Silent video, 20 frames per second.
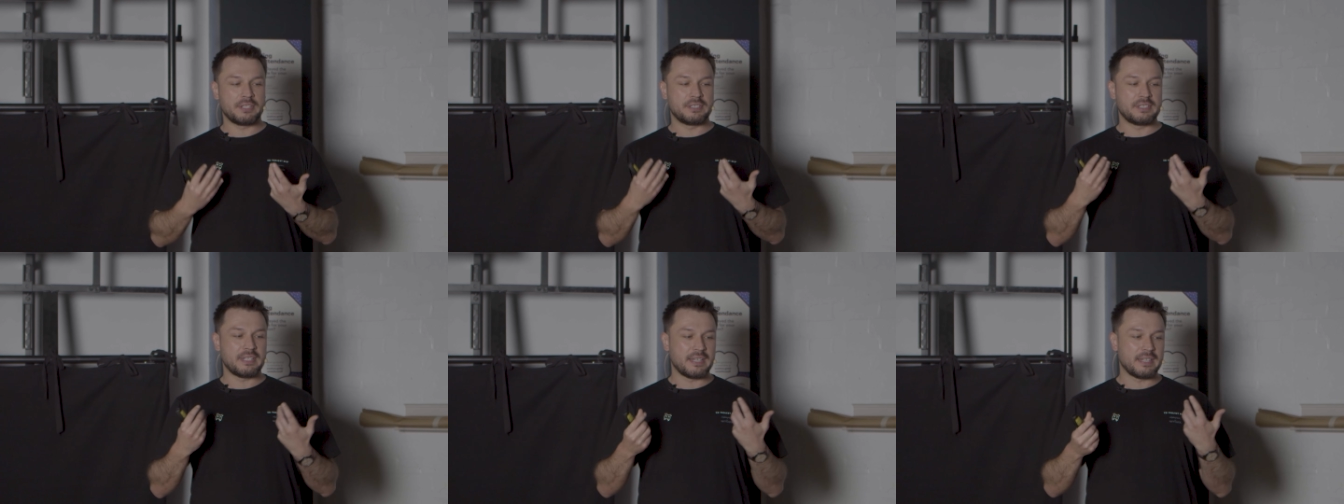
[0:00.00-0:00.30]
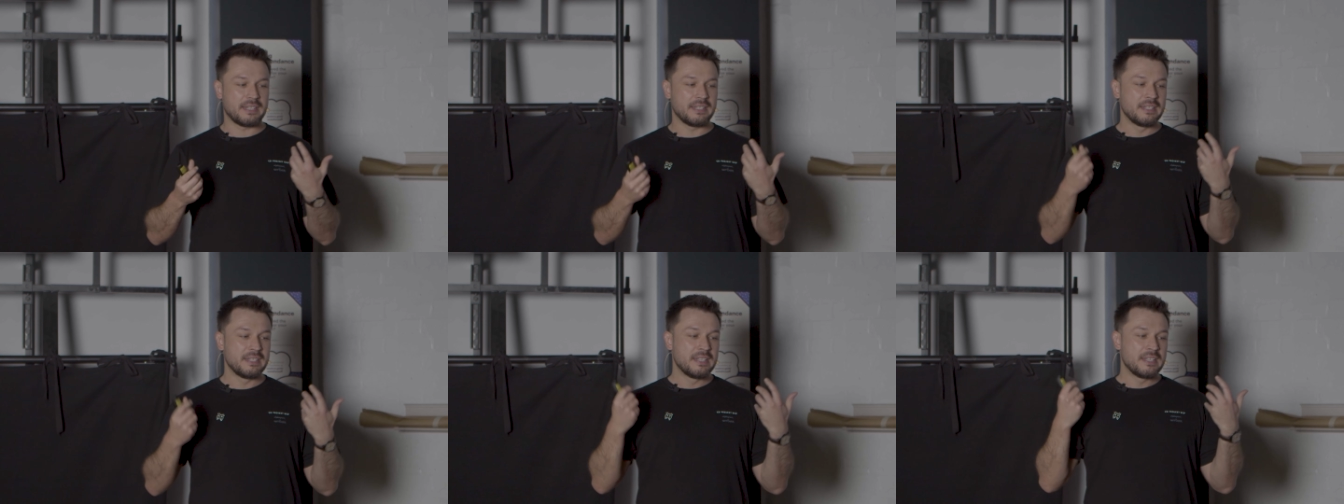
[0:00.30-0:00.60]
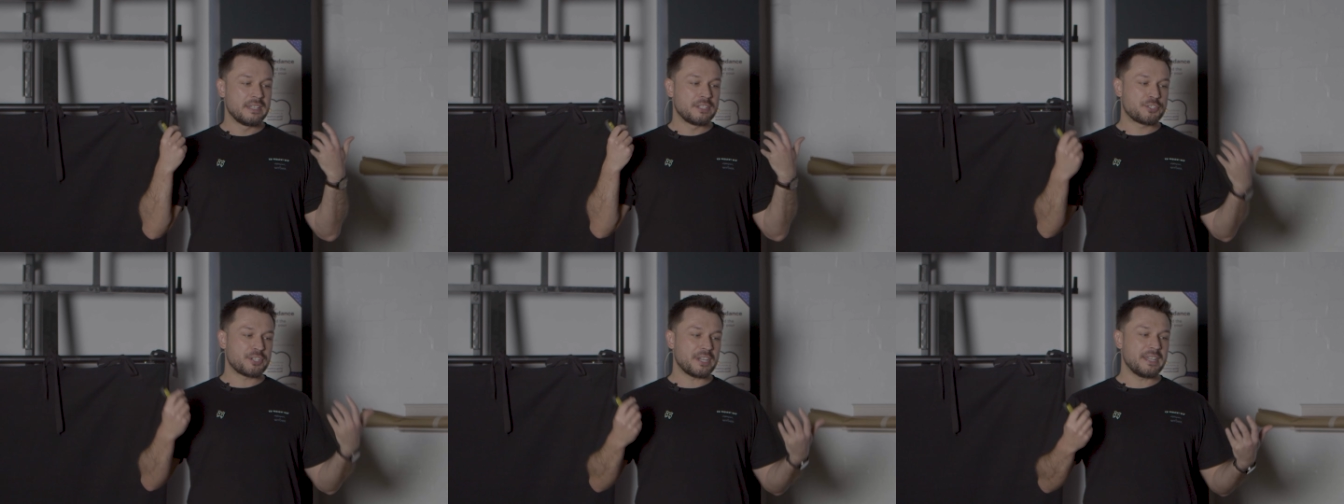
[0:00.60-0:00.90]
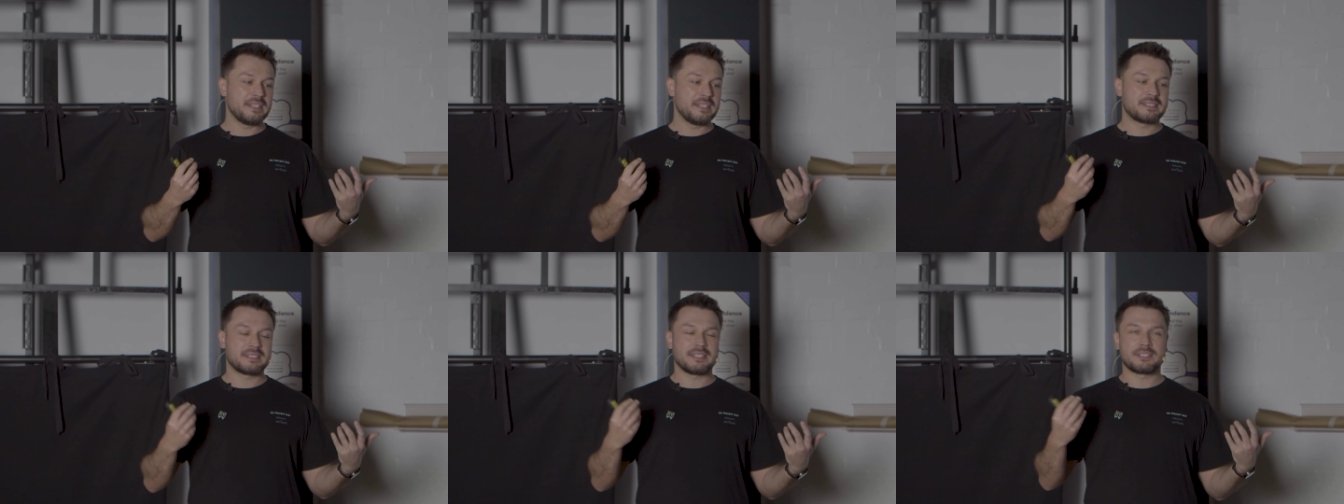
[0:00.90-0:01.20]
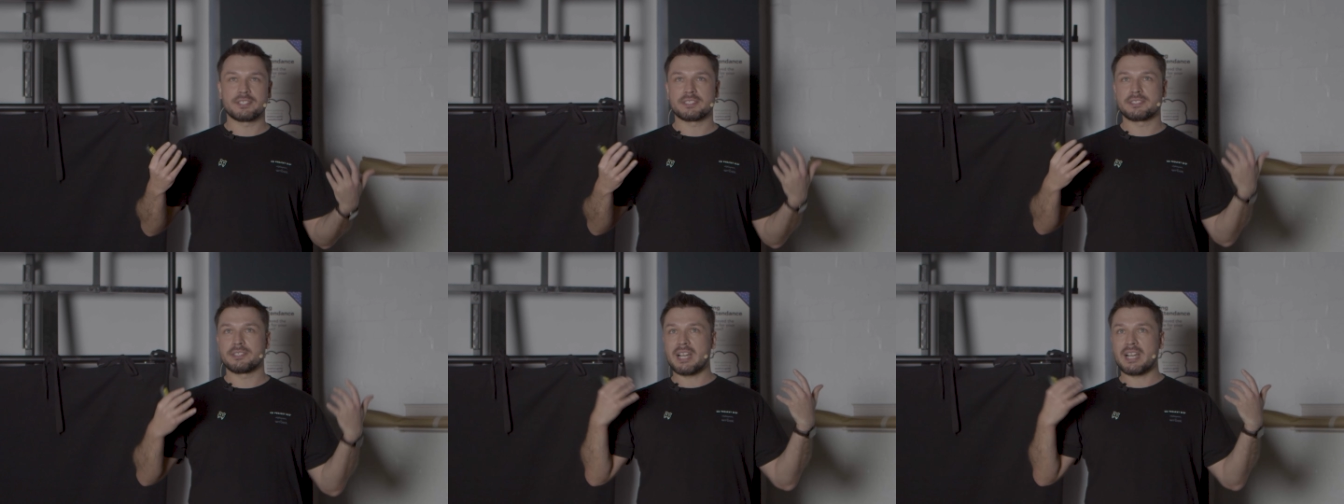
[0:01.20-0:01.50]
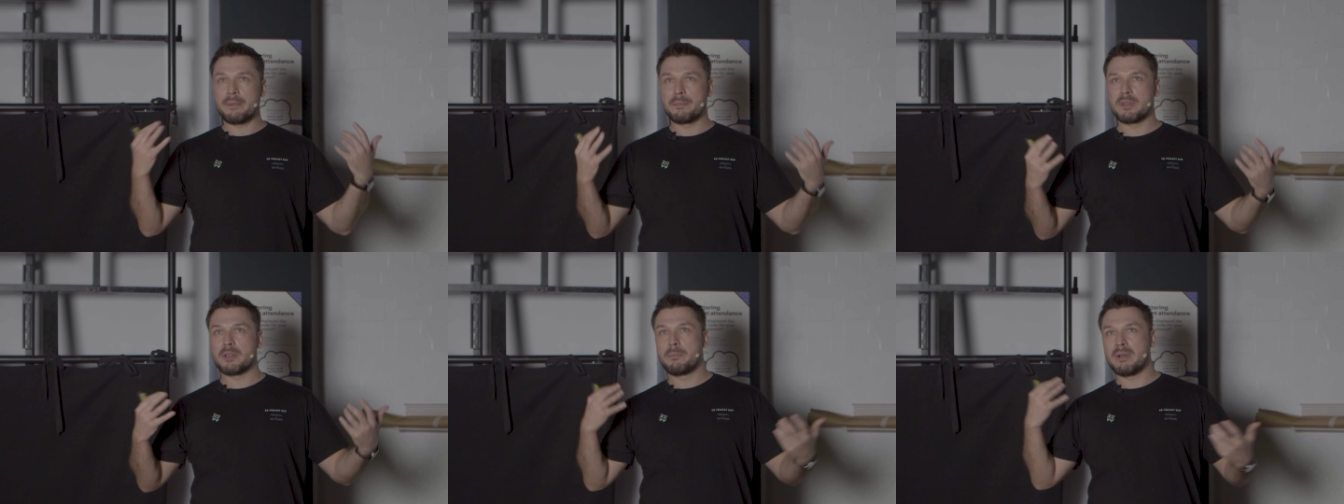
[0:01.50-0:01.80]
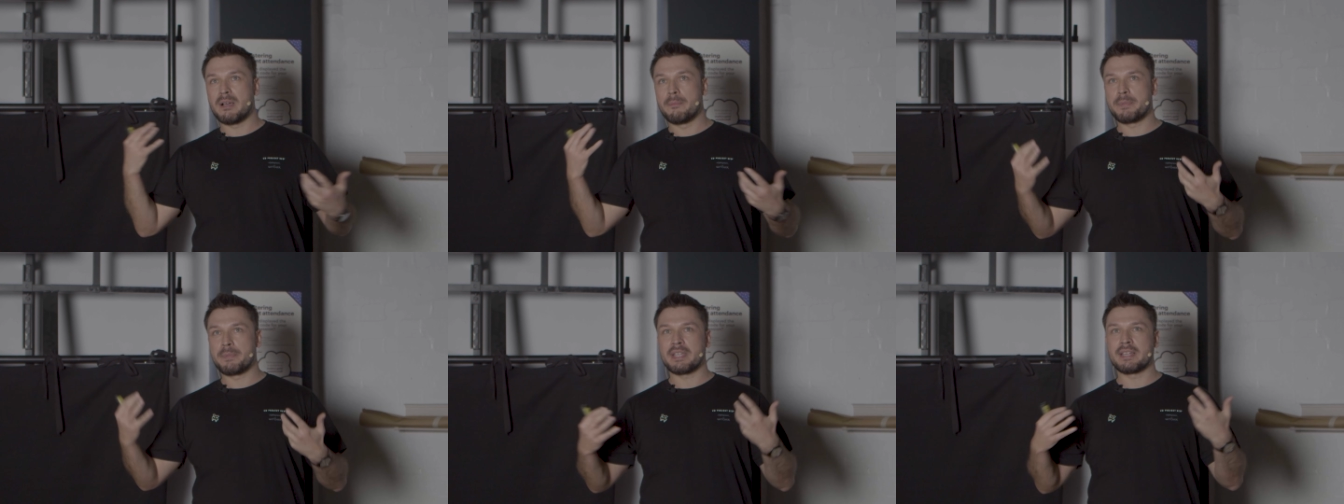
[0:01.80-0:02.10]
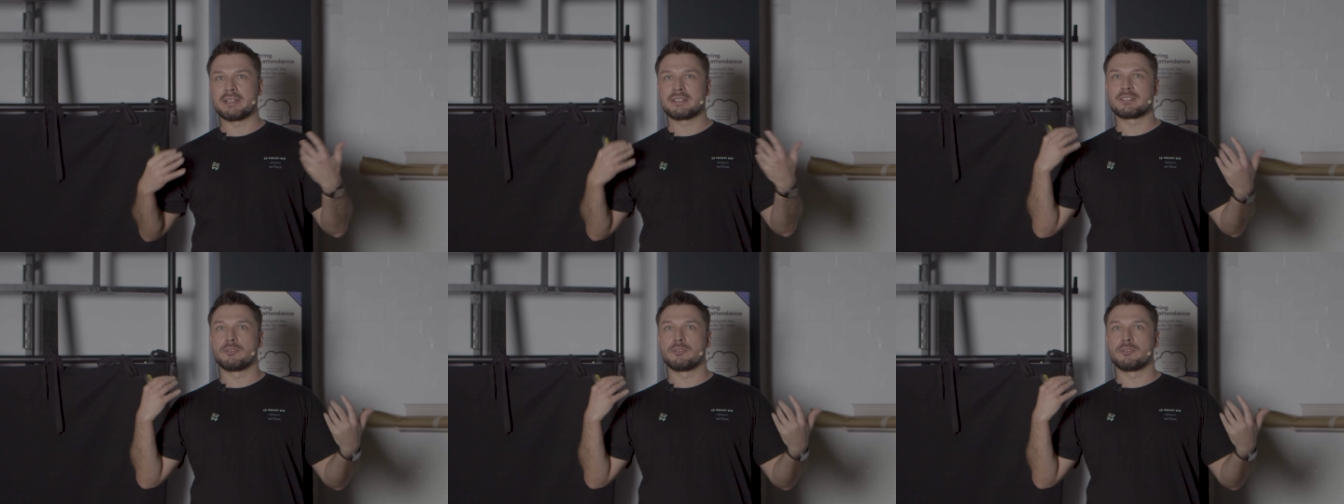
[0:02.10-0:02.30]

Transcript: are now presenting their work.